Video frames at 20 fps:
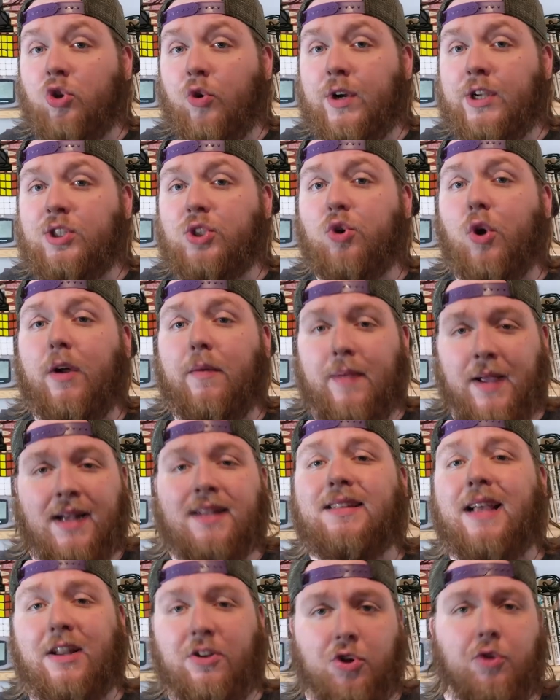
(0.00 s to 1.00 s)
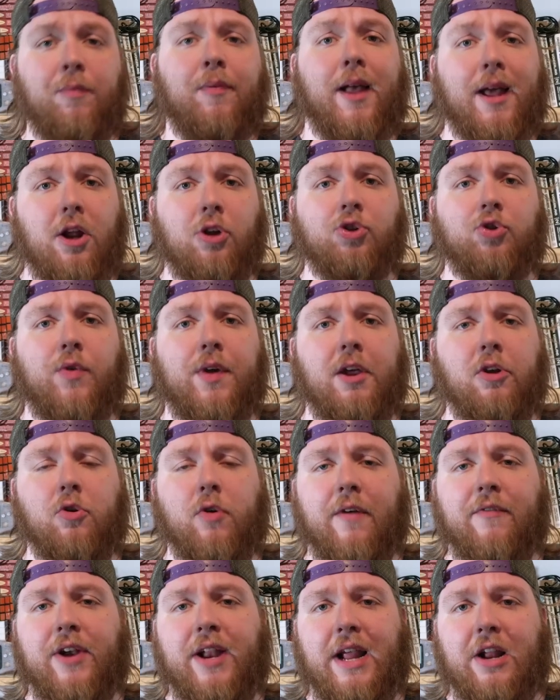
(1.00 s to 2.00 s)
story short, because I do plan on doing
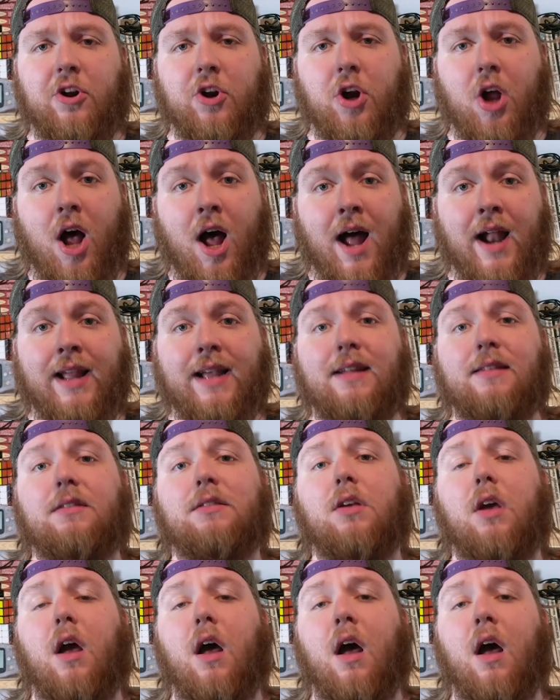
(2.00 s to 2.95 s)
Your Everyday Nerd on it,